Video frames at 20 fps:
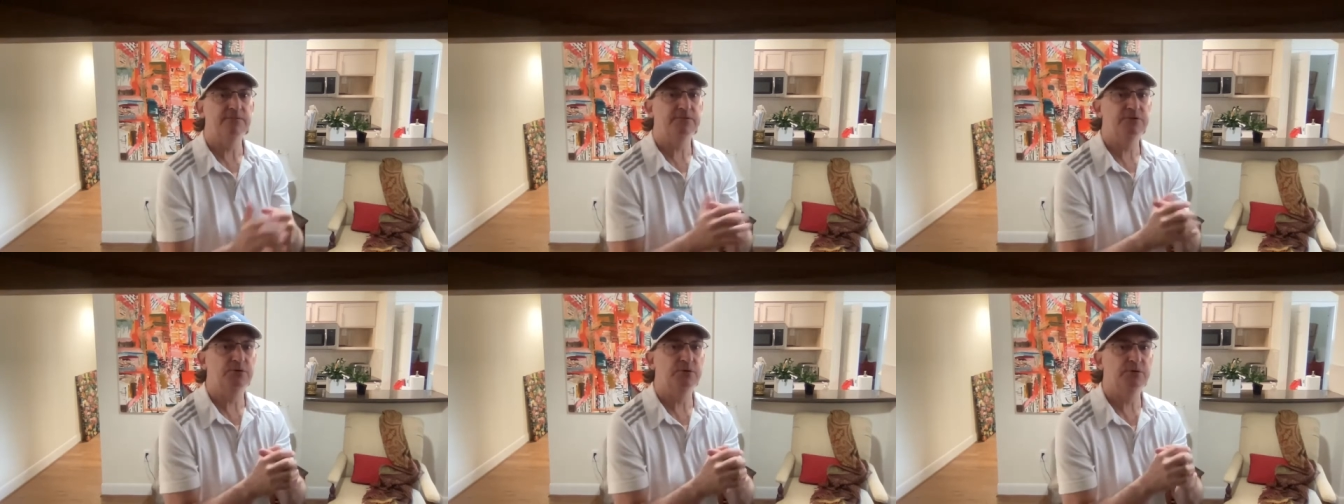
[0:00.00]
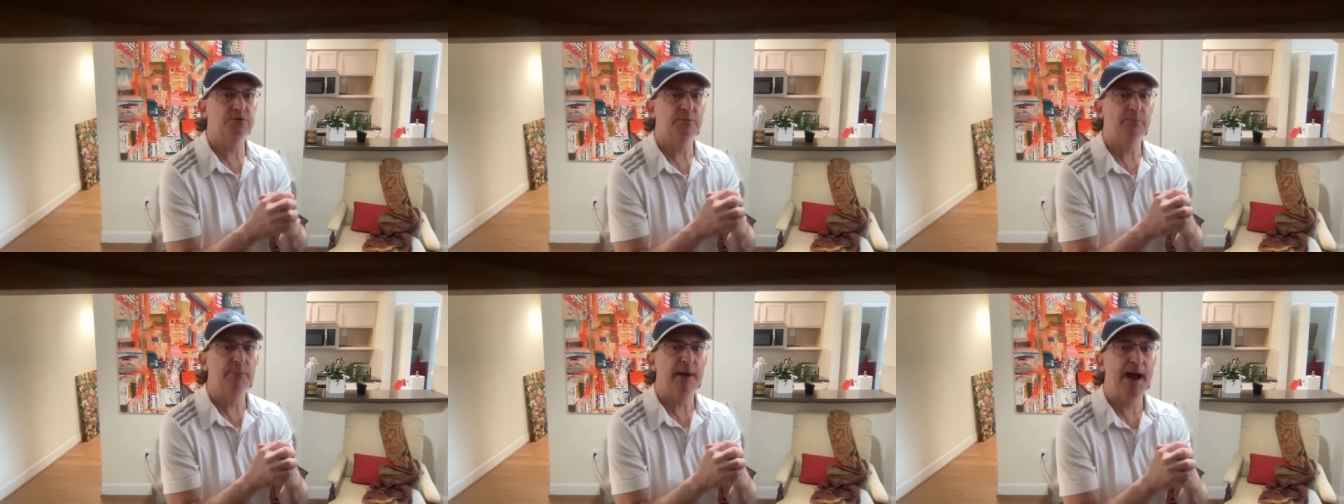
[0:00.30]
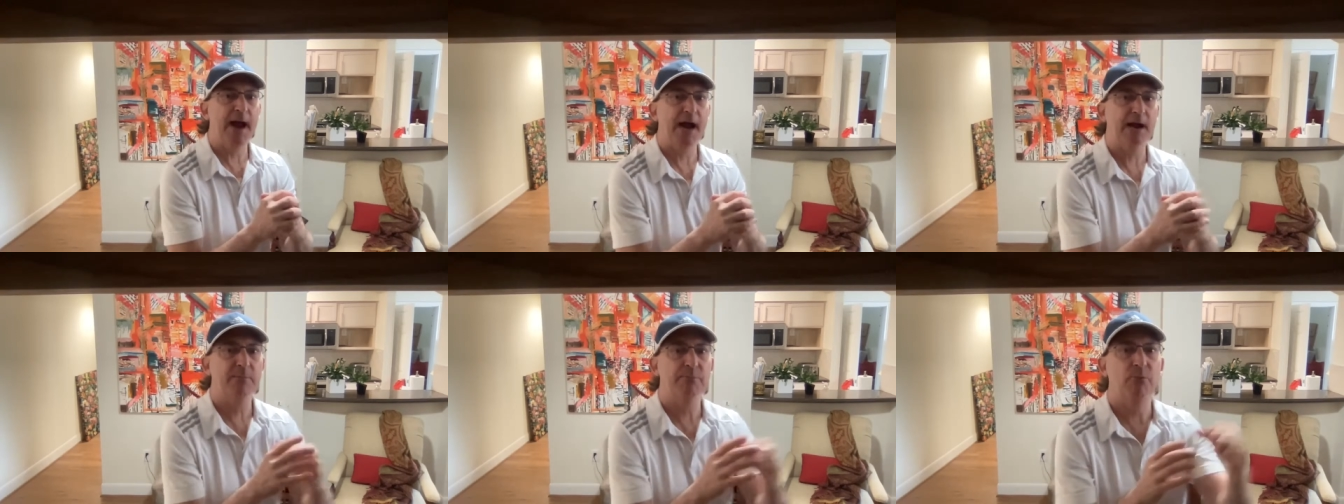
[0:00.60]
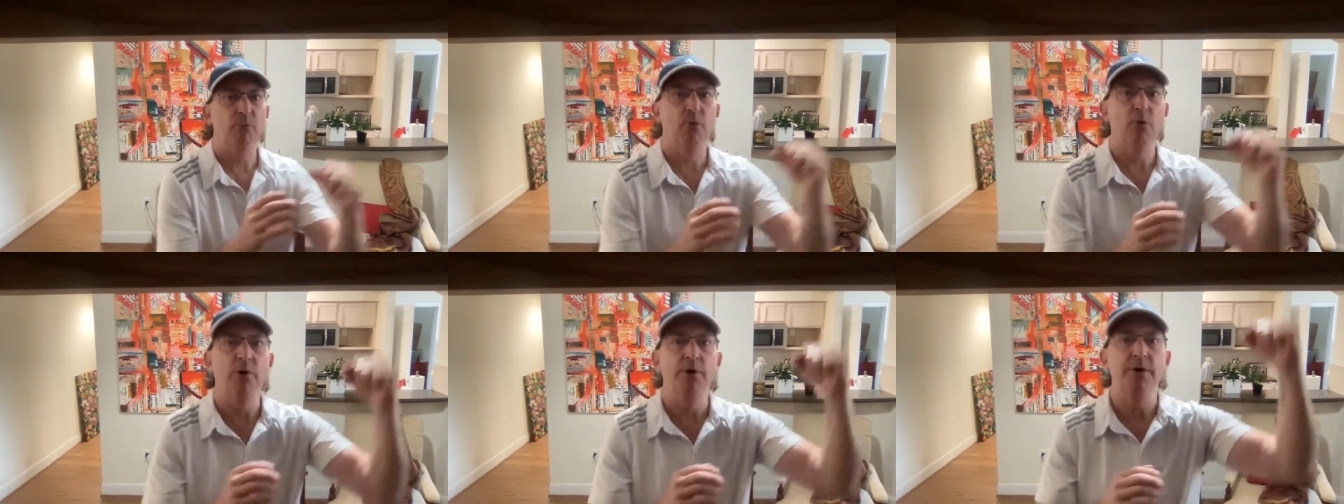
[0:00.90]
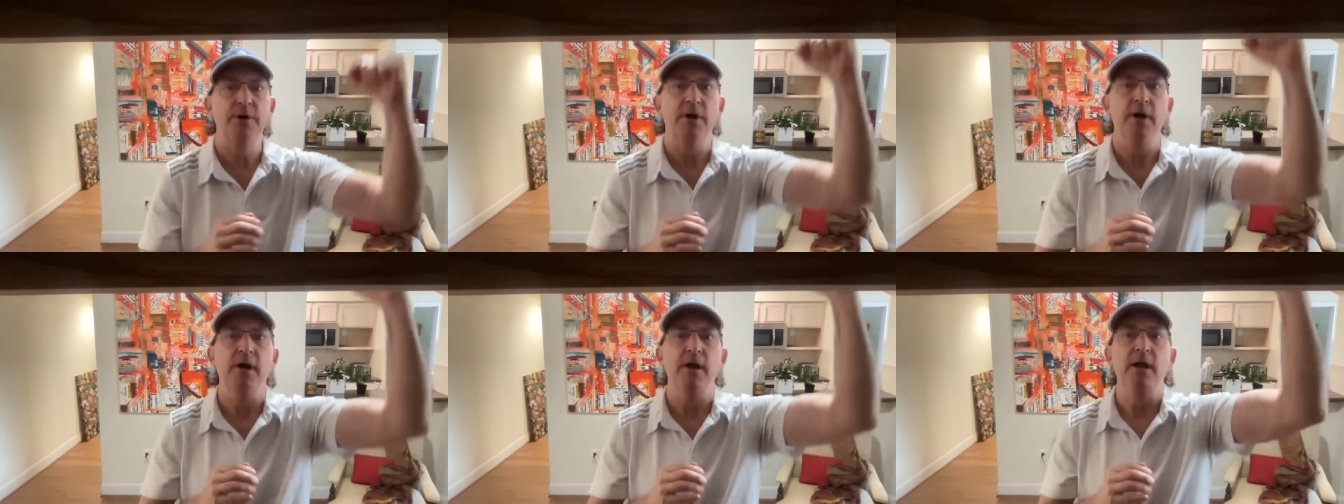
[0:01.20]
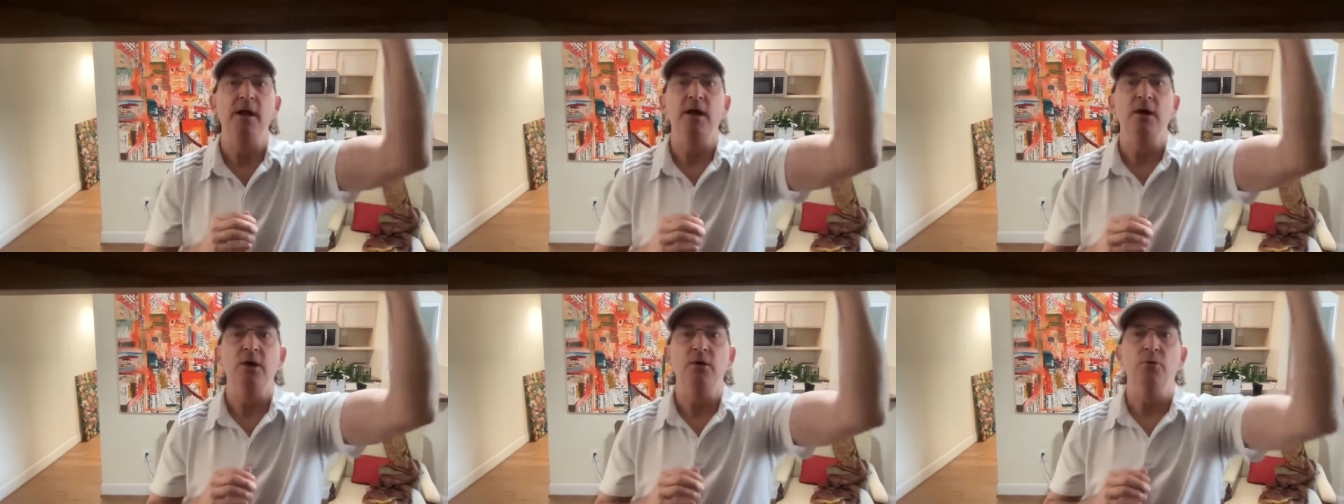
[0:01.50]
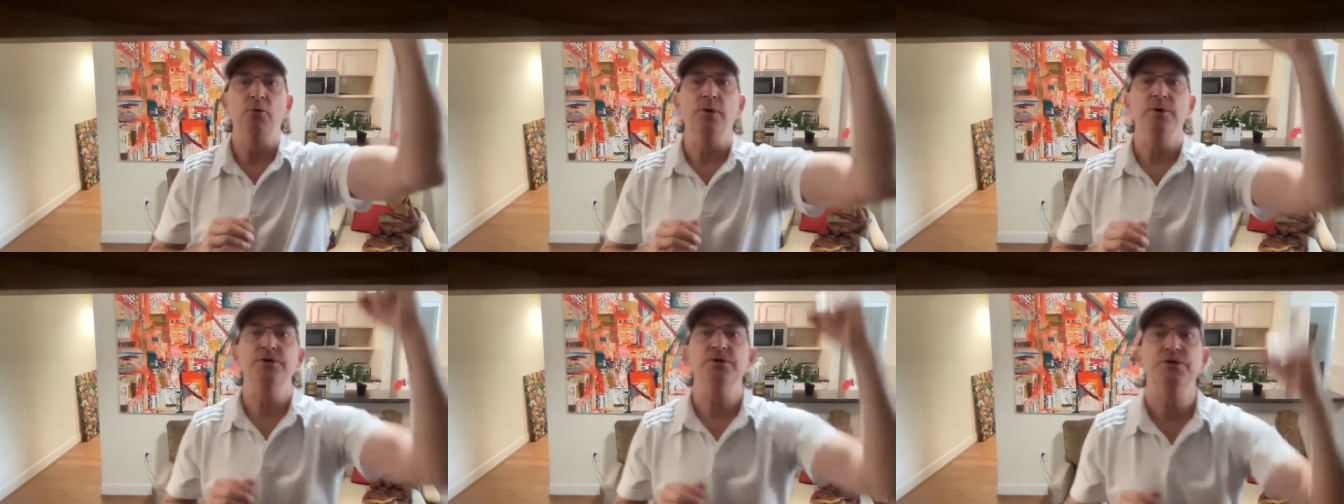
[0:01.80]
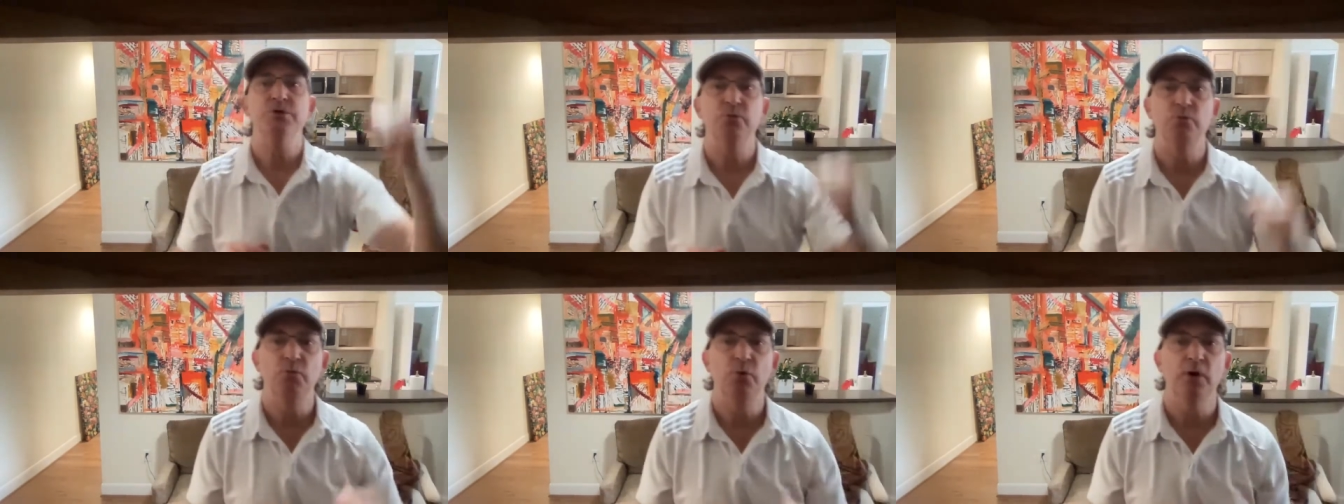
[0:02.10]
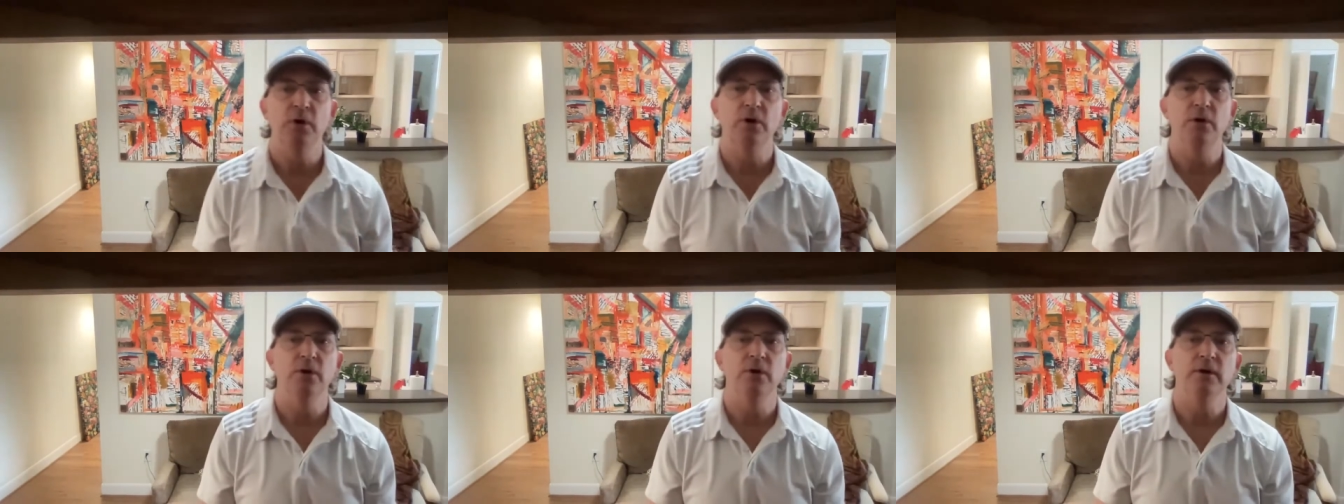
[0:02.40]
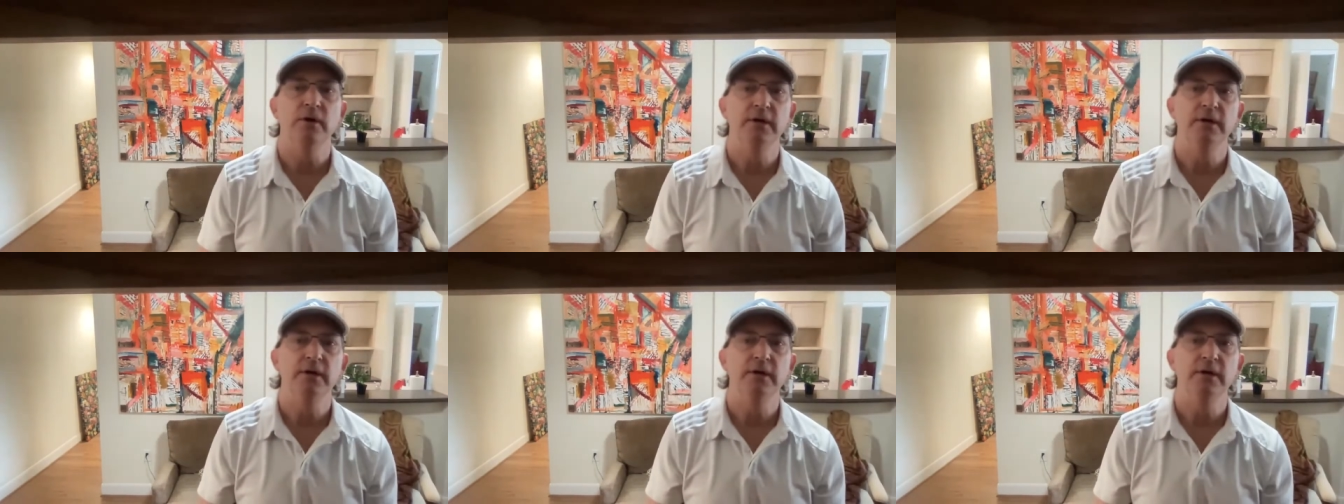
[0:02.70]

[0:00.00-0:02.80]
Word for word: to the backboard, which will